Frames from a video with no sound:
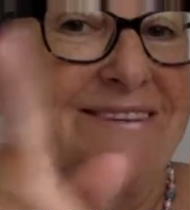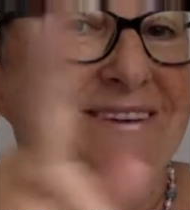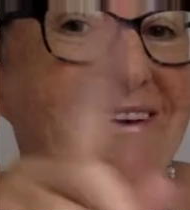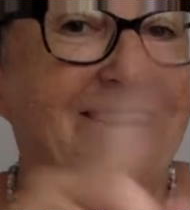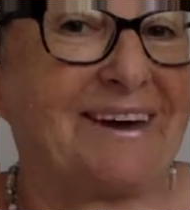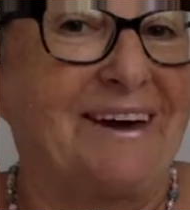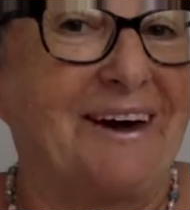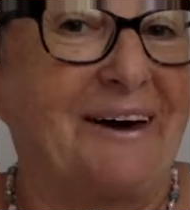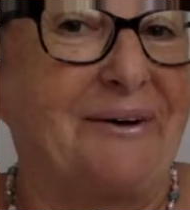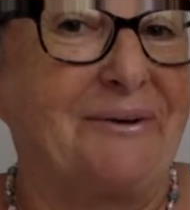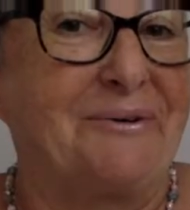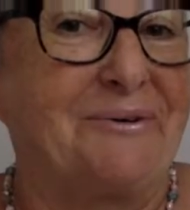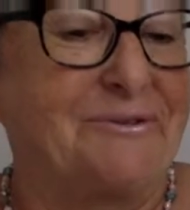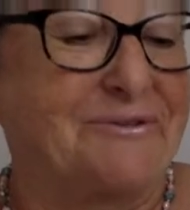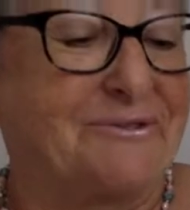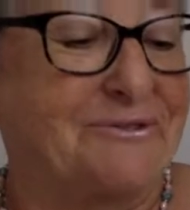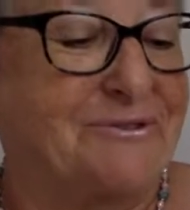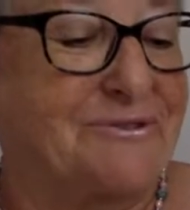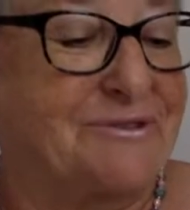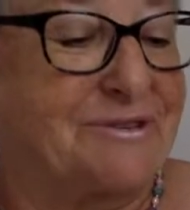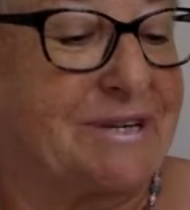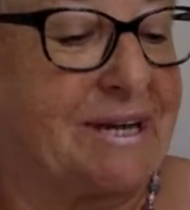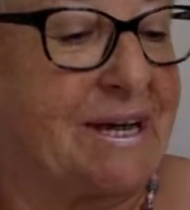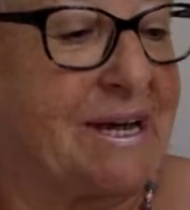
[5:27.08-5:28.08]
going
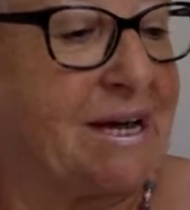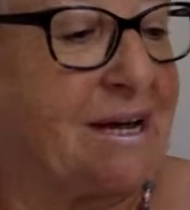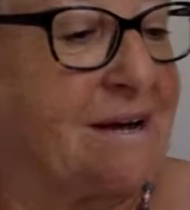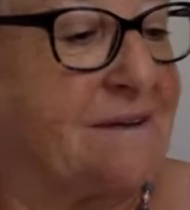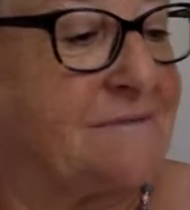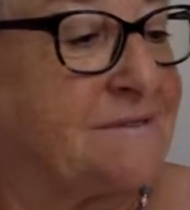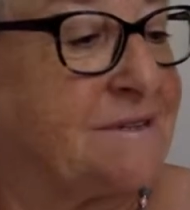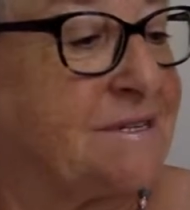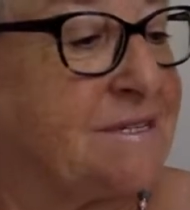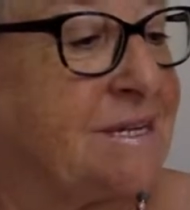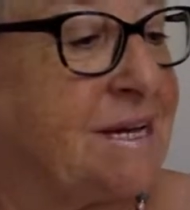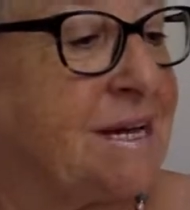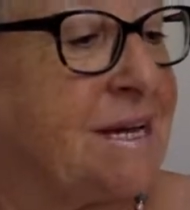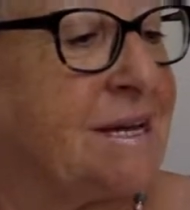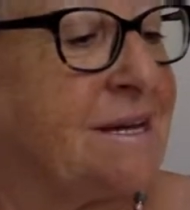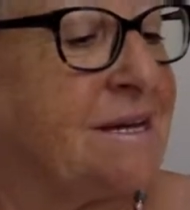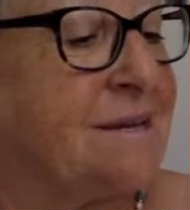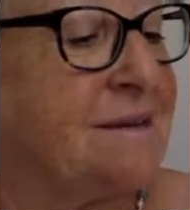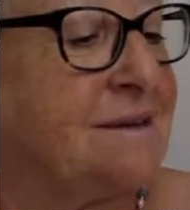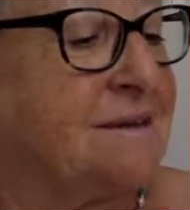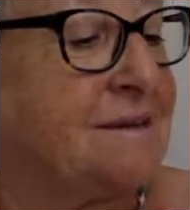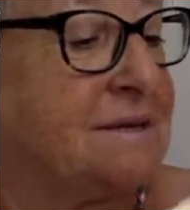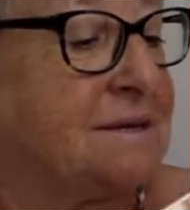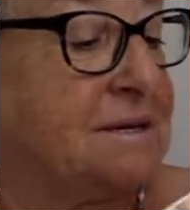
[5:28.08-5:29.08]
through day after day.
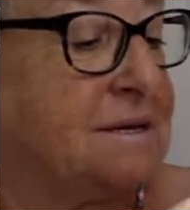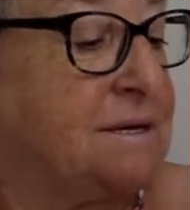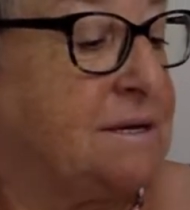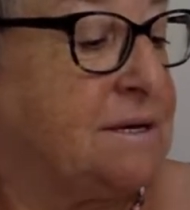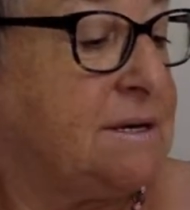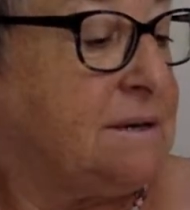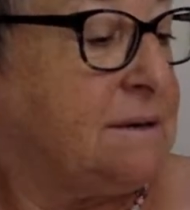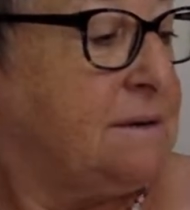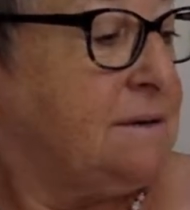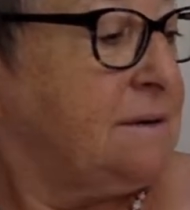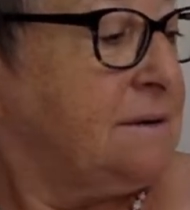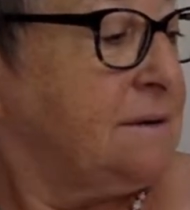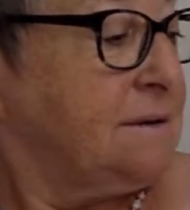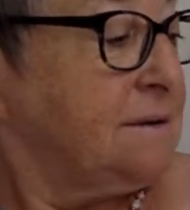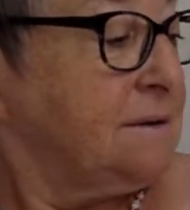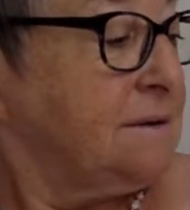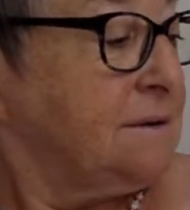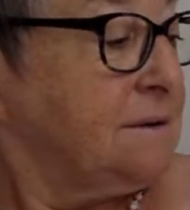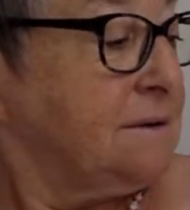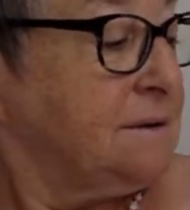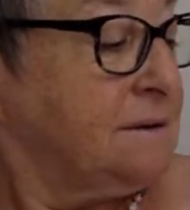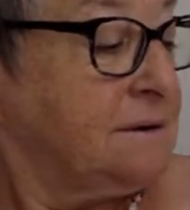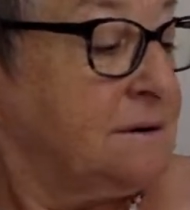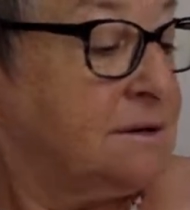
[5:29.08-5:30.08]

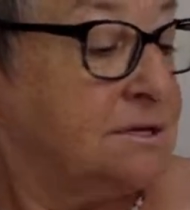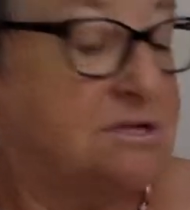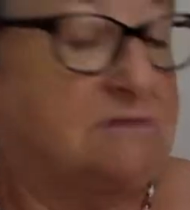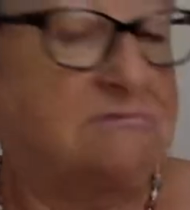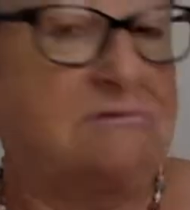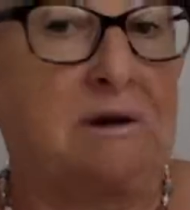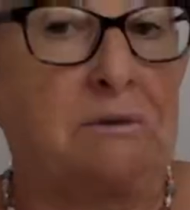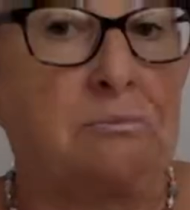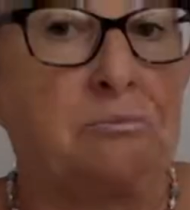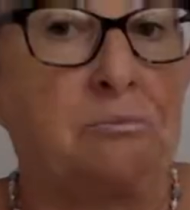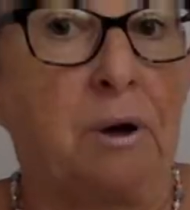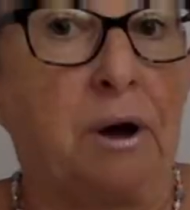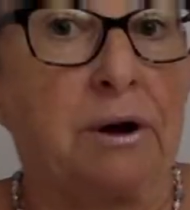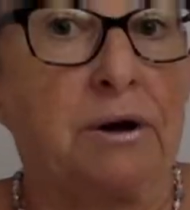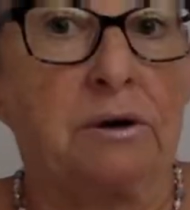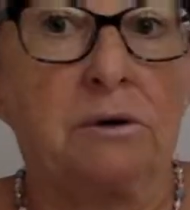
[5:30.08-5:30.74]
Because I read one,